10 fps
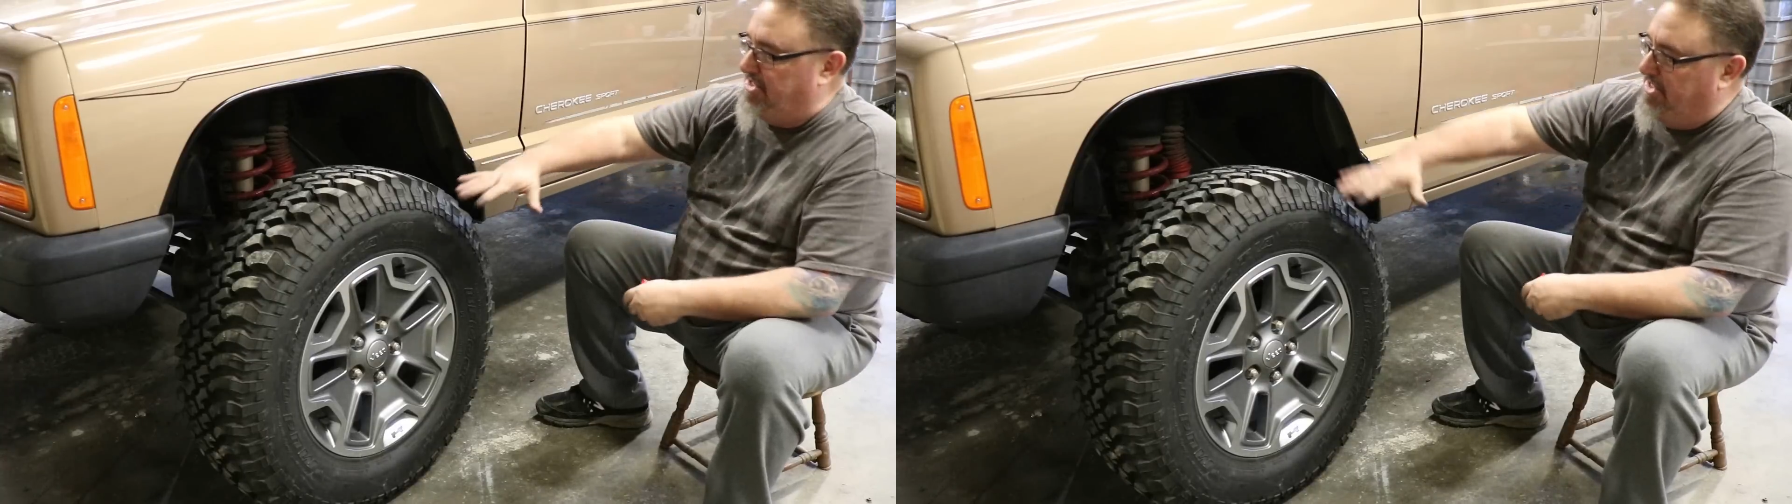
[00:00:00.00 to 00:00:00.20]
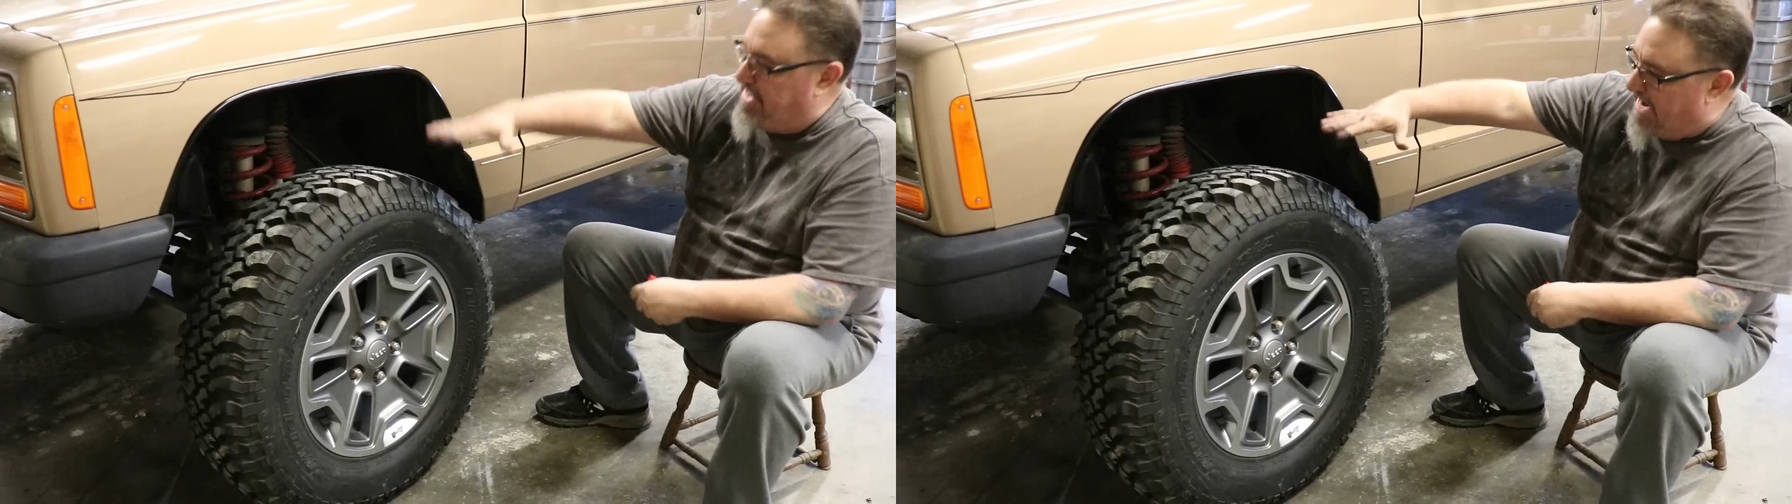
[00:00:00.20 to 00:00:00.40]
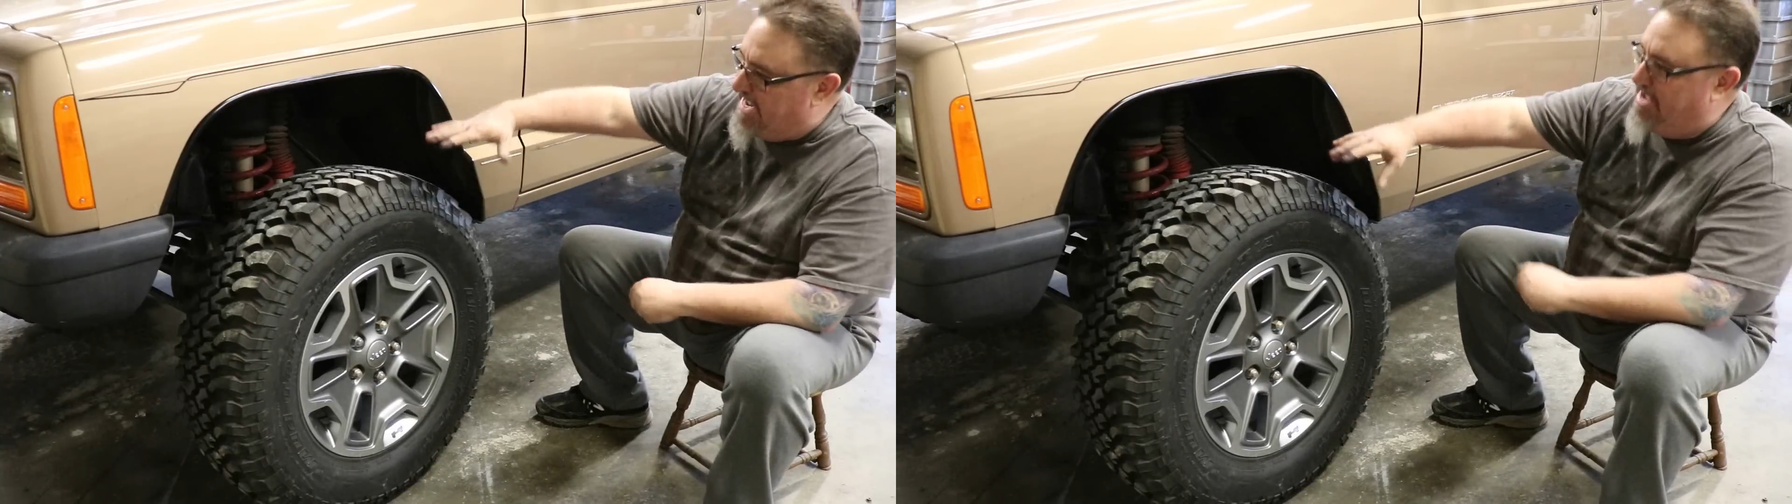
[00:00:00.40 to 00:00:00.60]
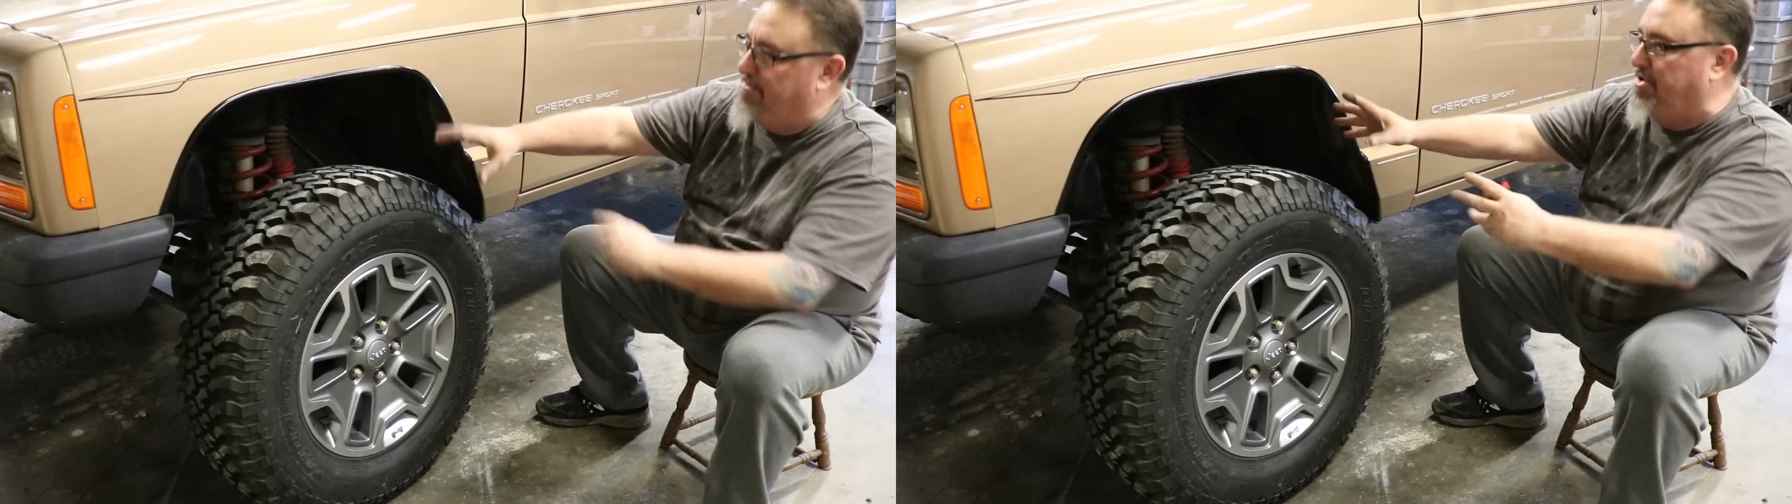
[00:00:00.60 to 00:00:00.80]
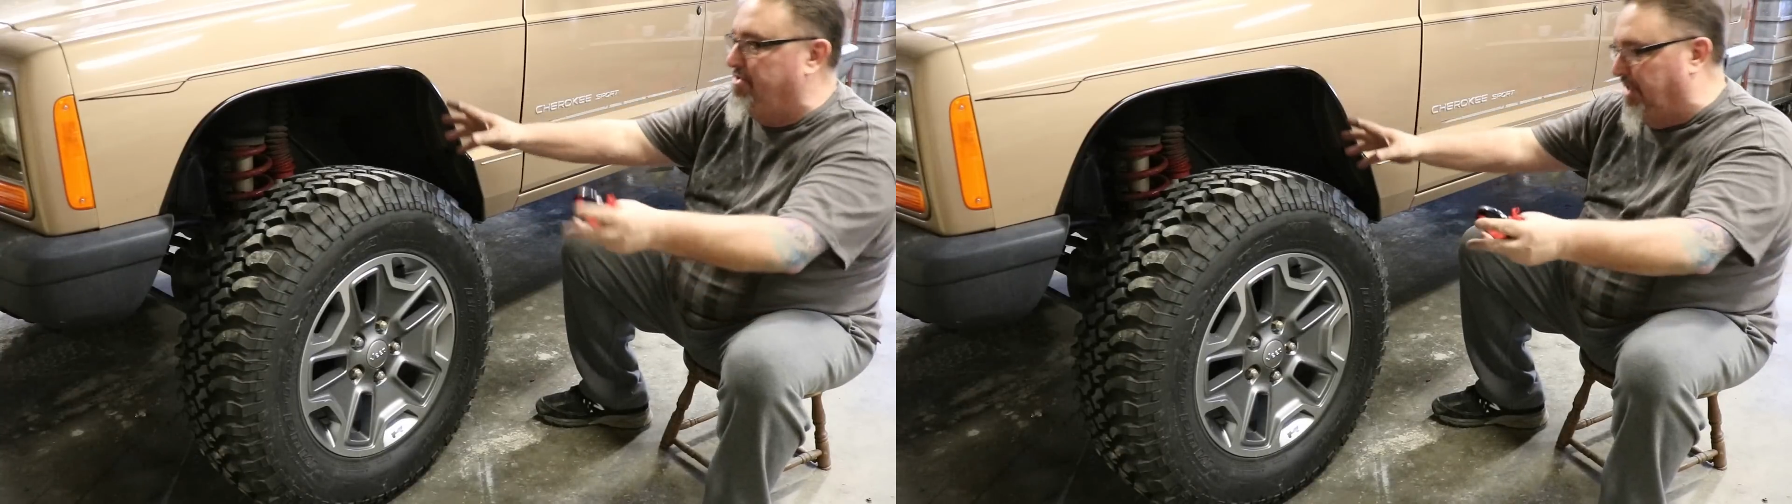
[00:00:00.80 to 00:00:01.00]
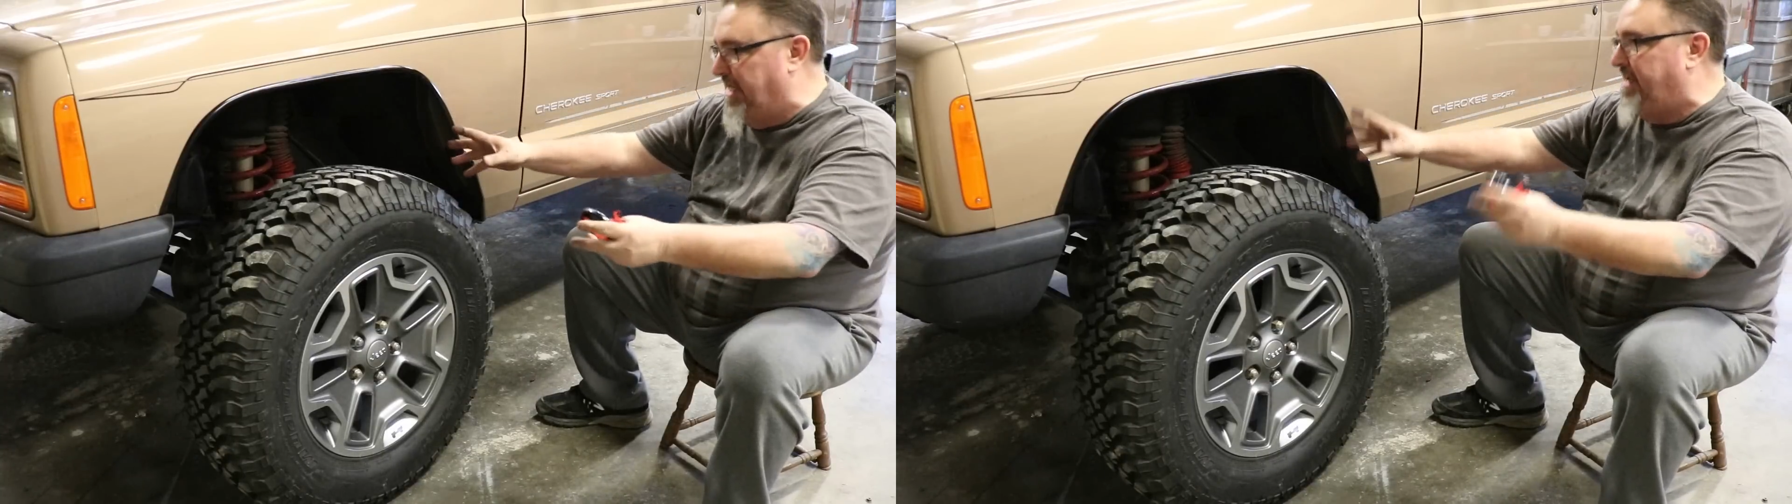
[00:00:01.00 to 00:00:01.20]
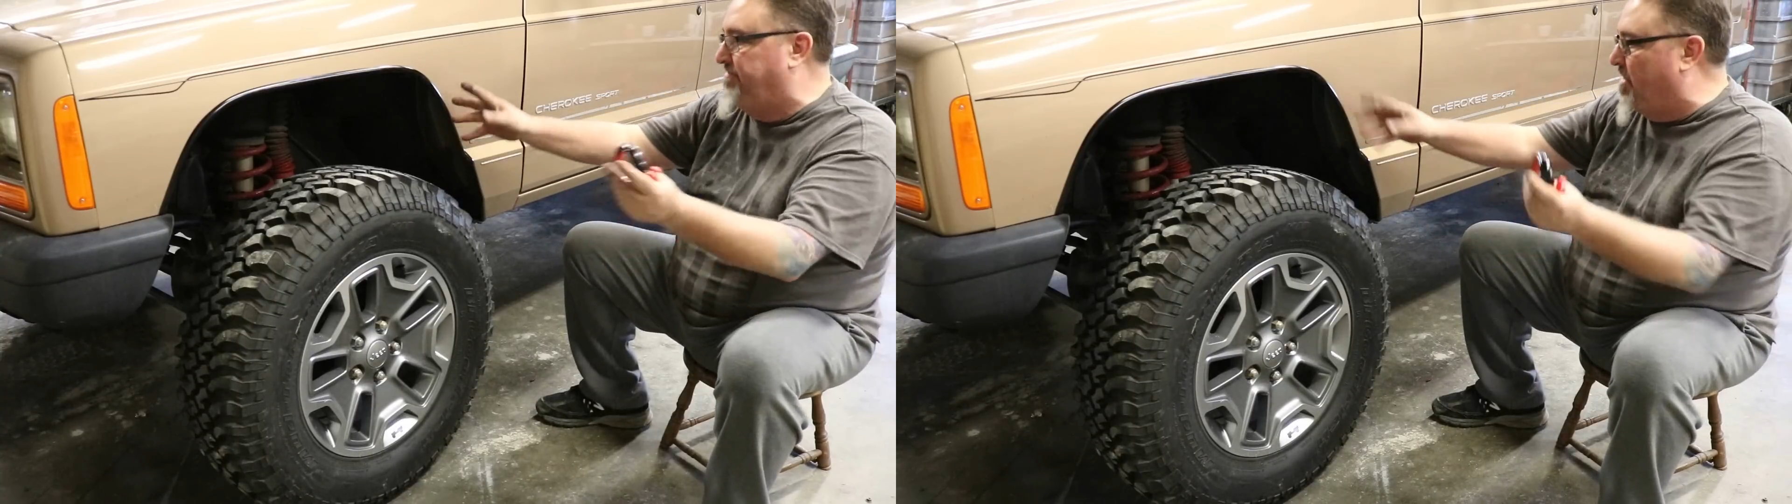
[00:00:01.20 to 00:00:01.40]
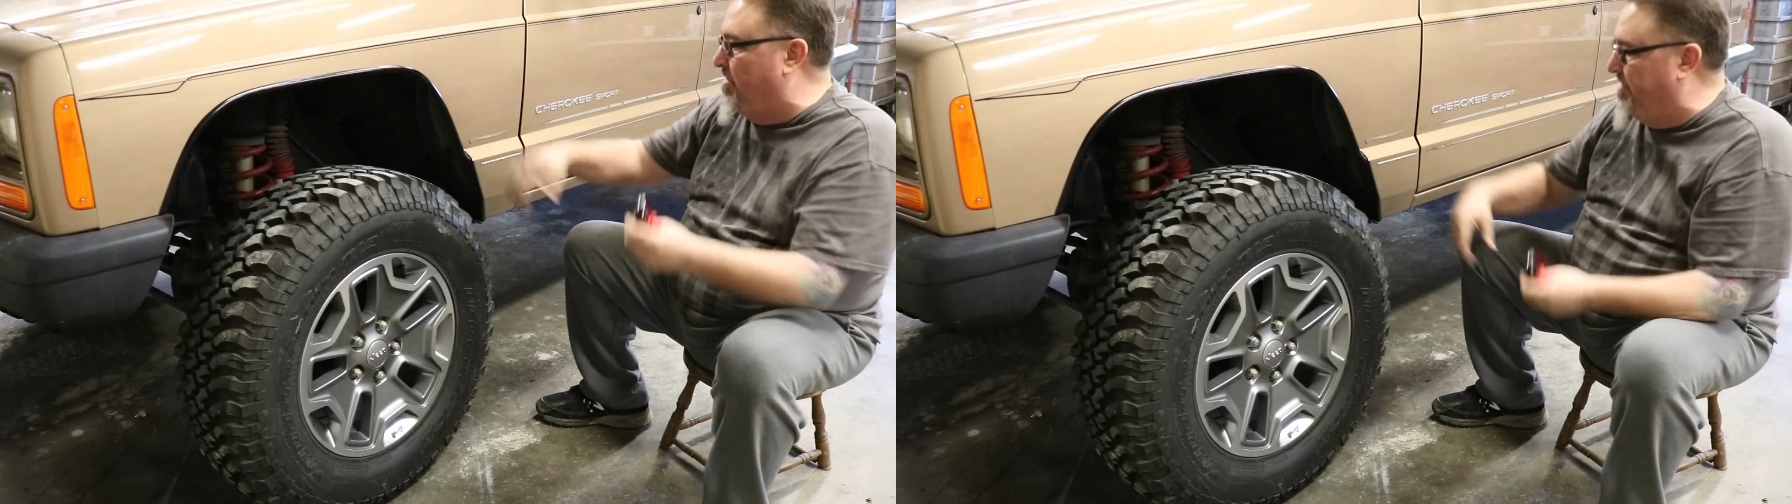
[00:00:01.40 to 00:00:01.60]
the diameter, the lift,
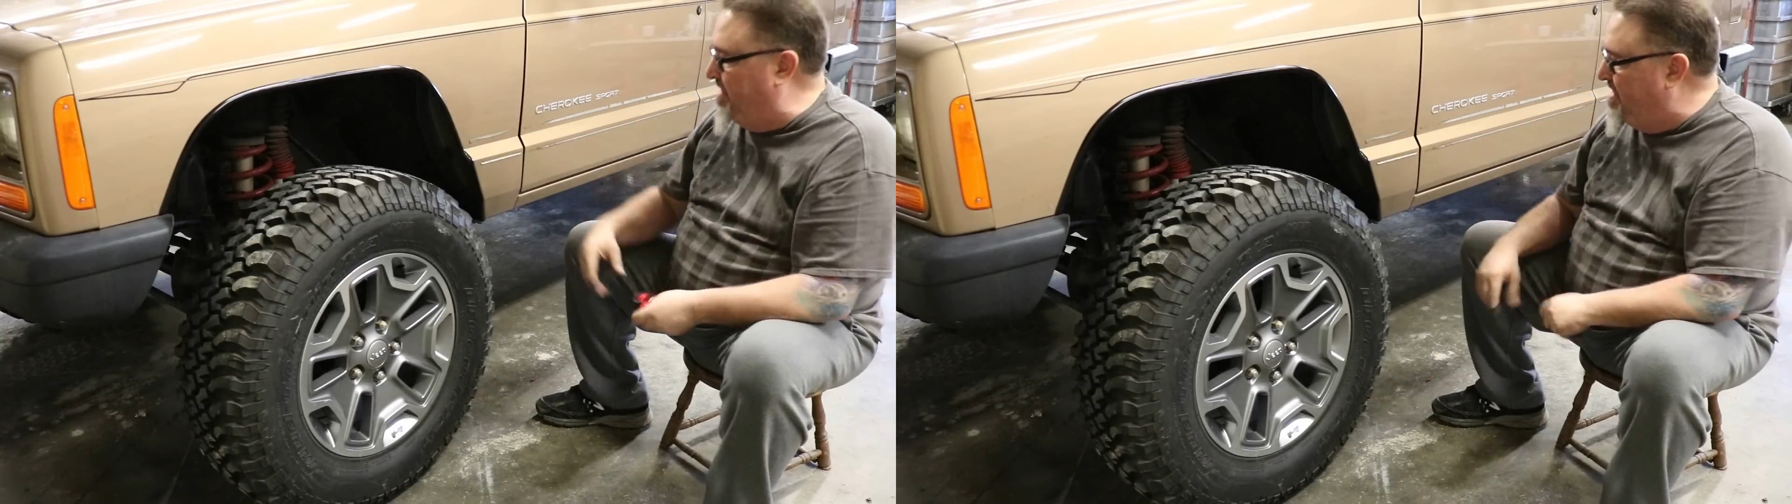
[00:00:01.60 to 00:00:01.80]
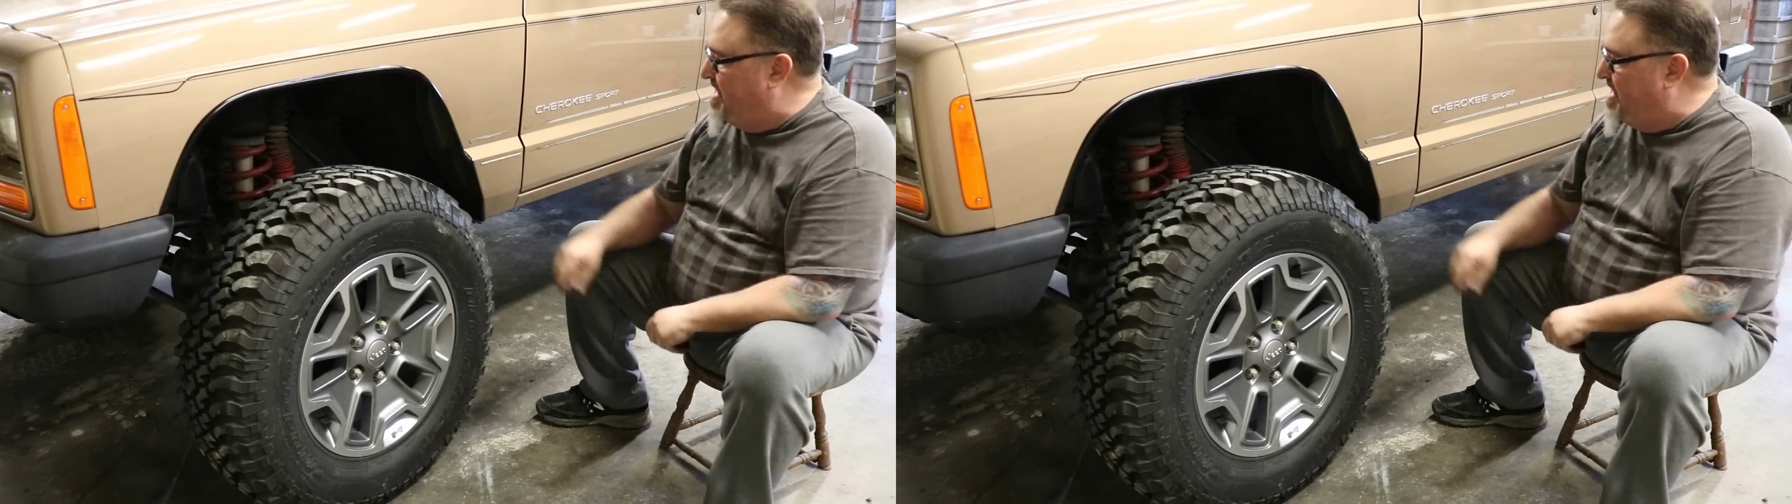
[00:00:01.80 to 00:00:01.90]
all the